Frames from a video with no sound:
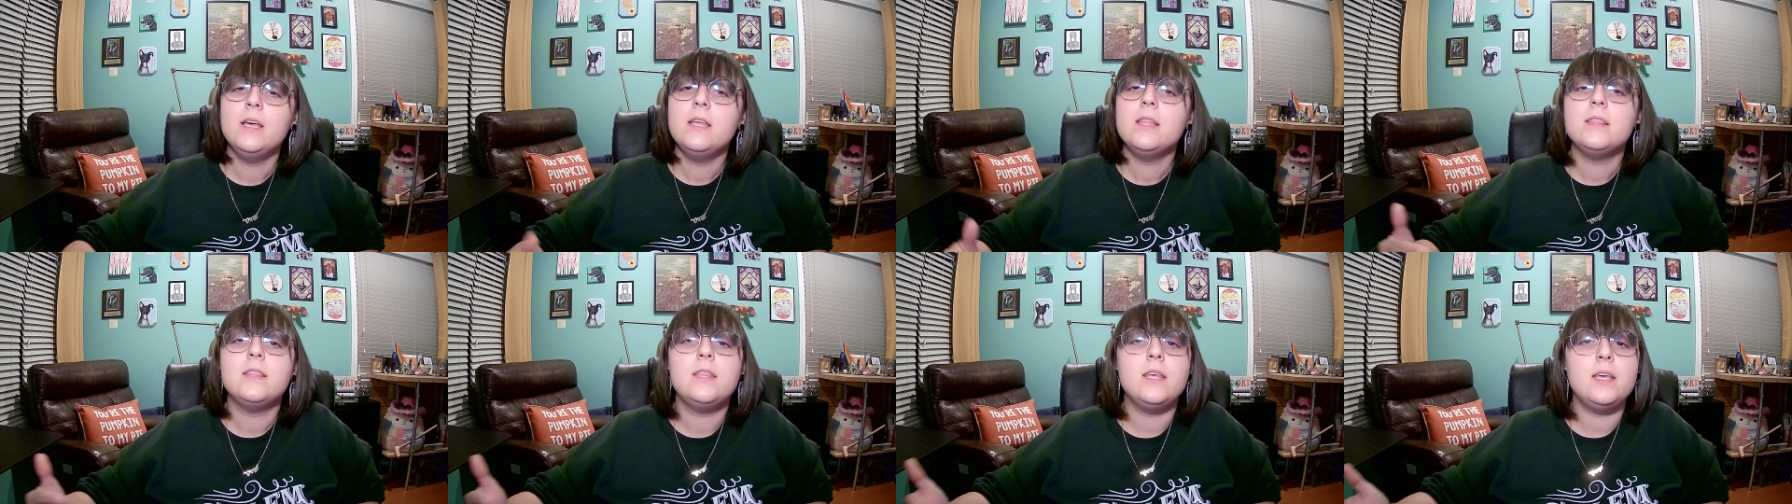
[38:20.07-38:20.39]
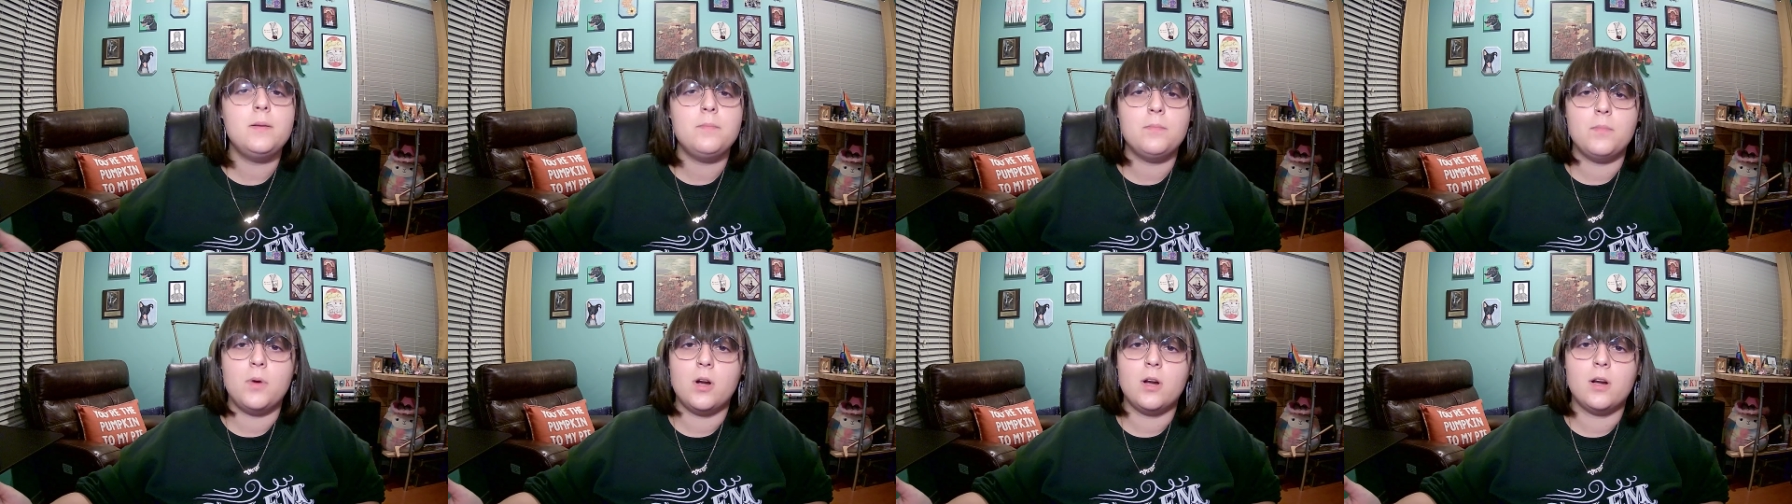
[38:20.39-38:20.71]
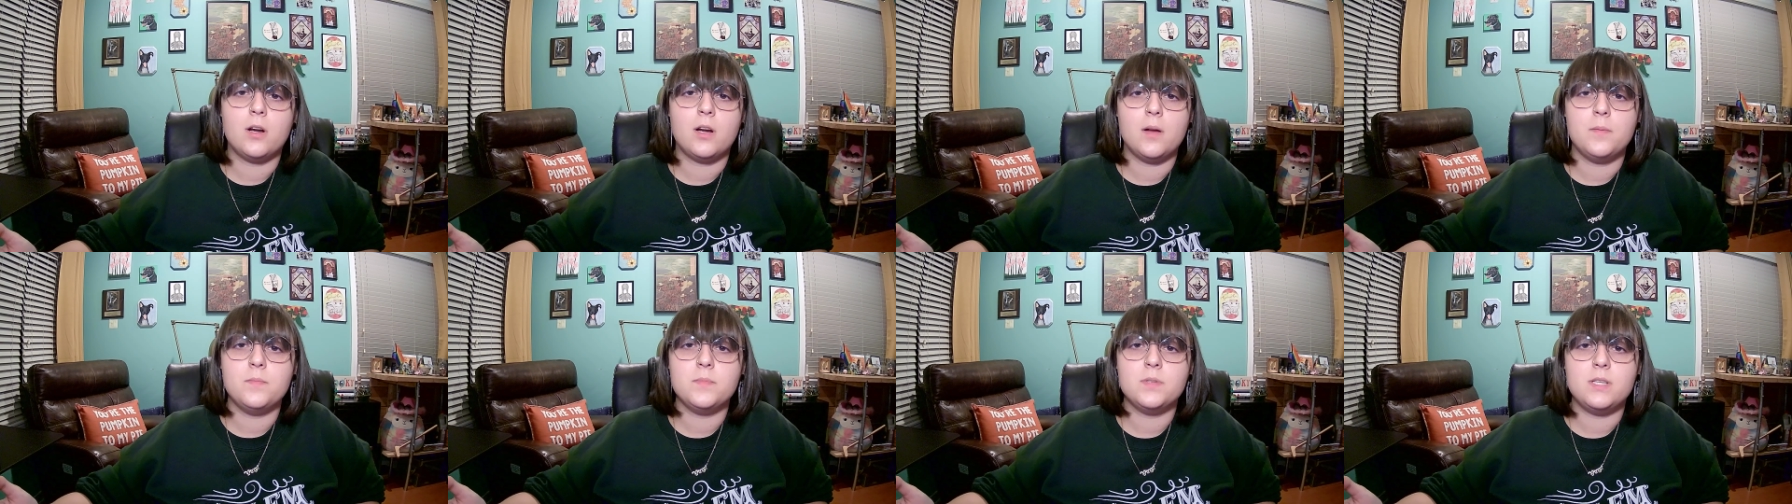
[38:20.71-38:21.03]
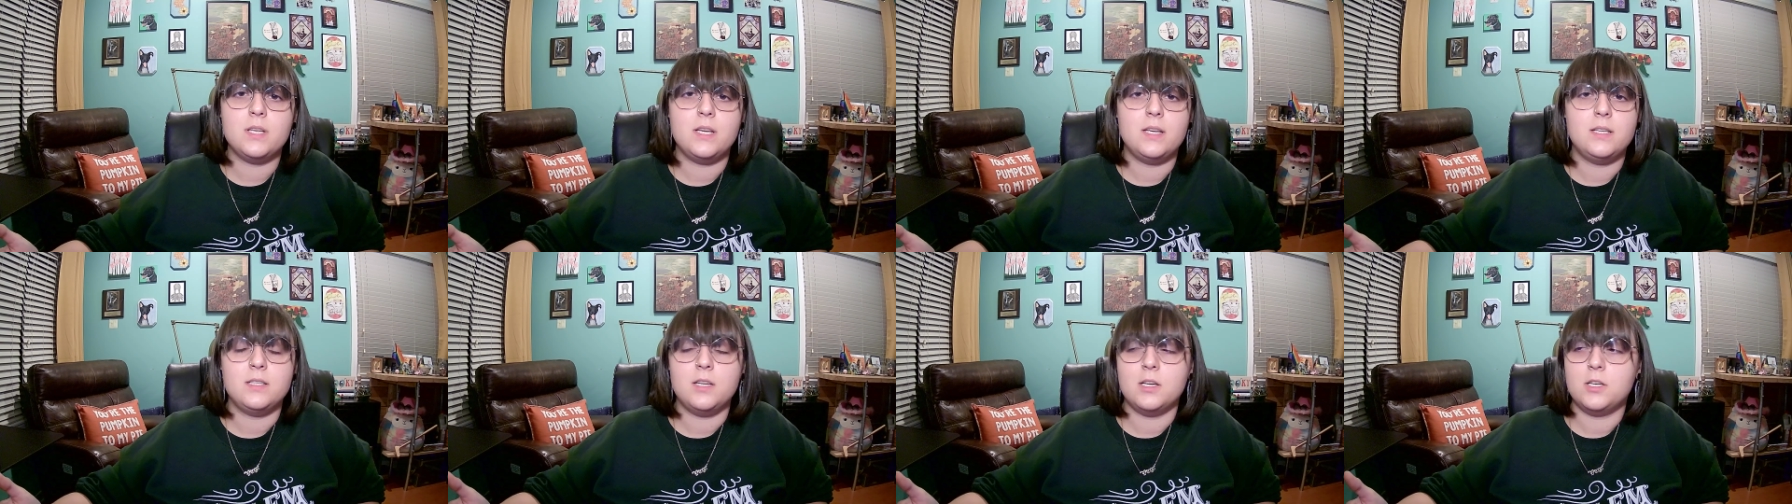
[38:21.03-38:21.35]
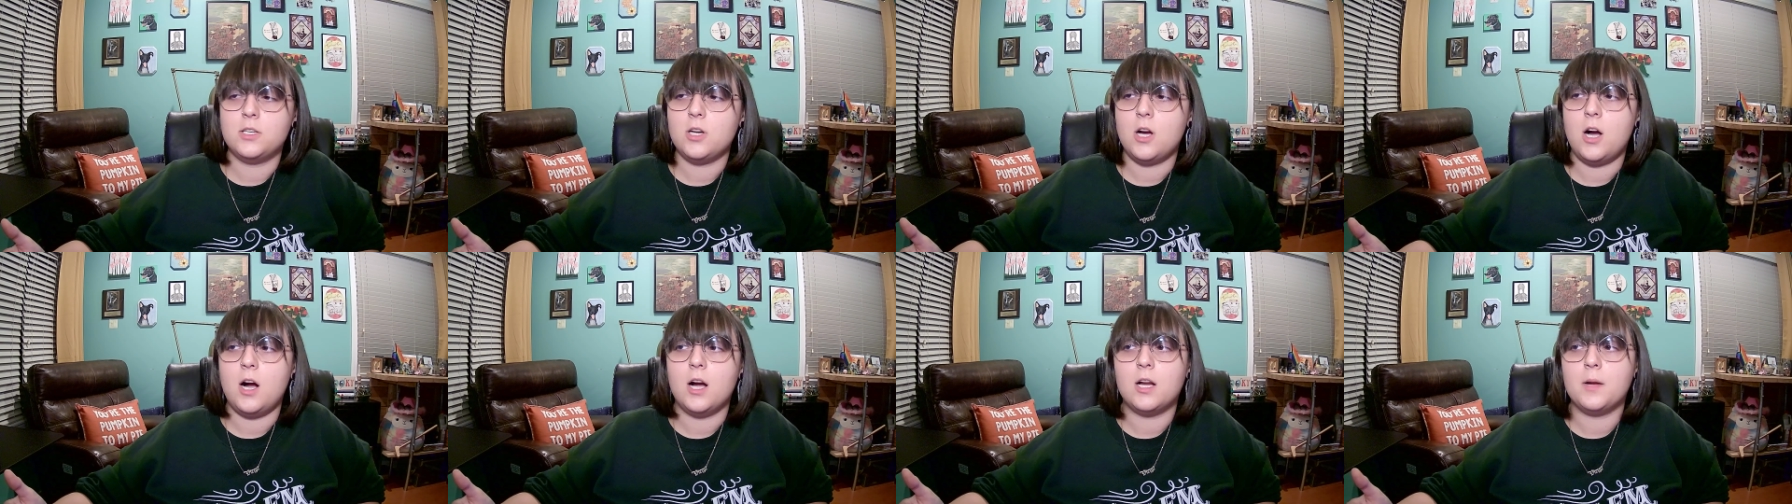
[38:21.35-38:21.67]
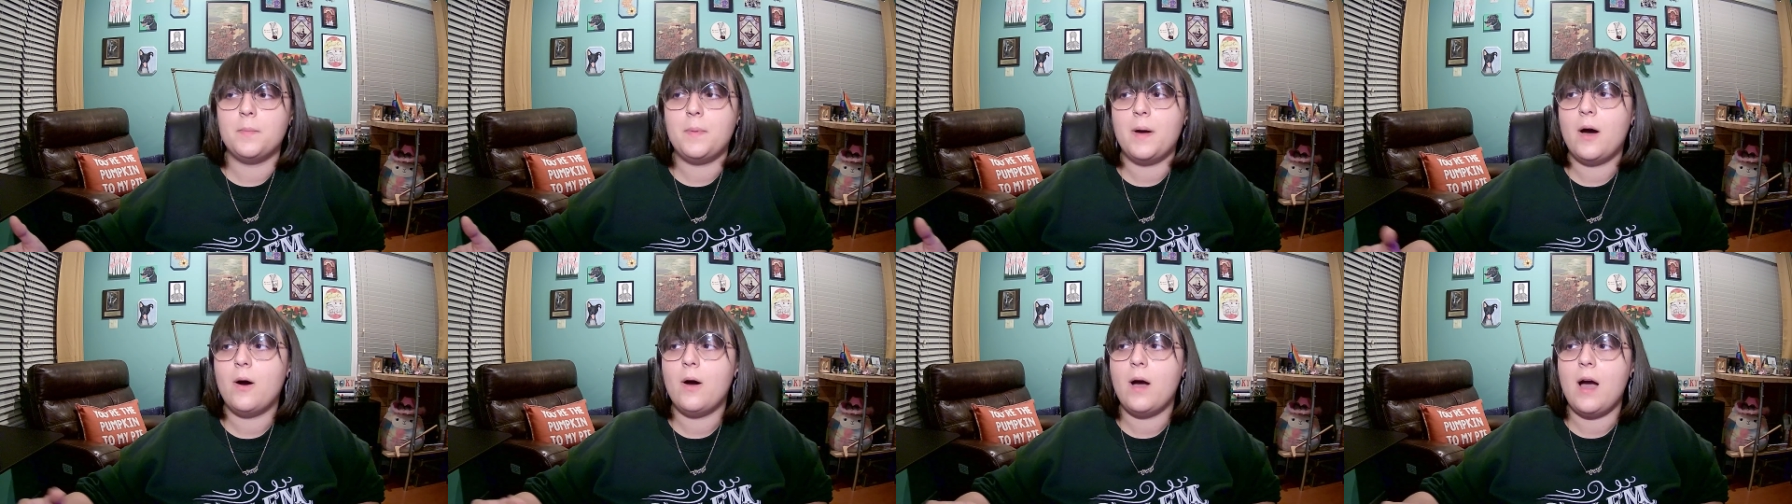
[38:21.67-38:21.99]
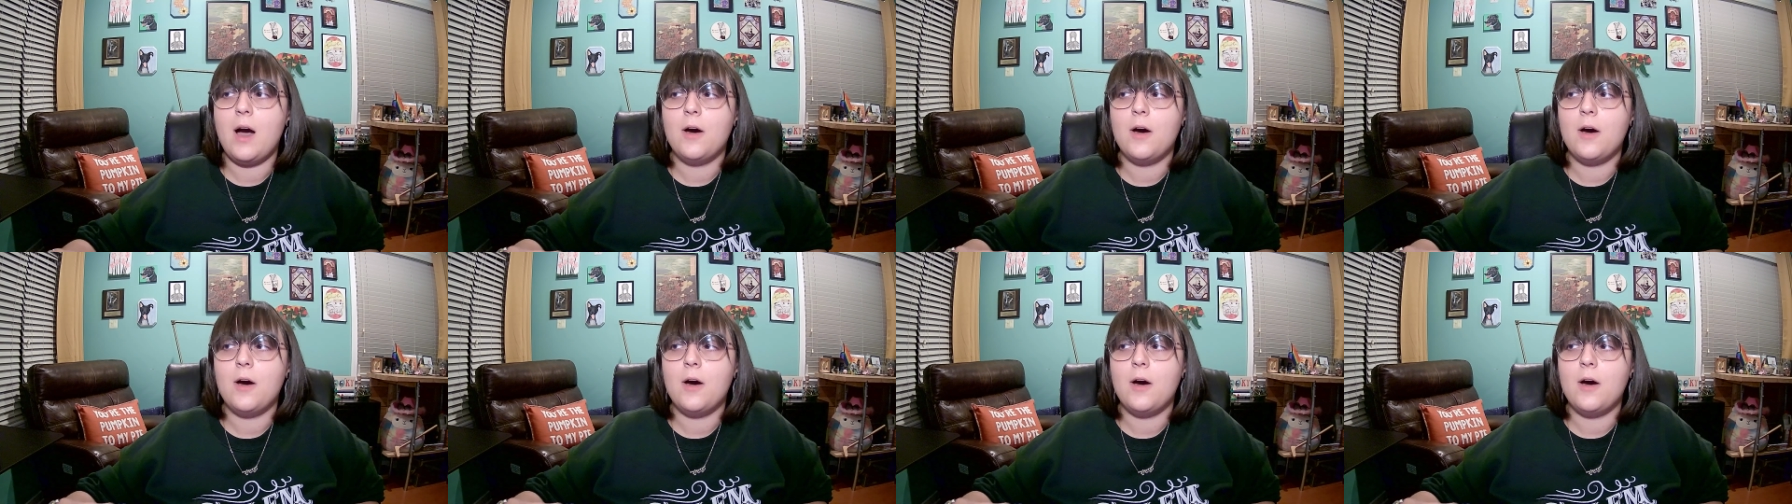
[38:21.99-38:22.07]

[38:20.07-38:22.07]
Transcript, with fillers: Then Mark comes in to talk about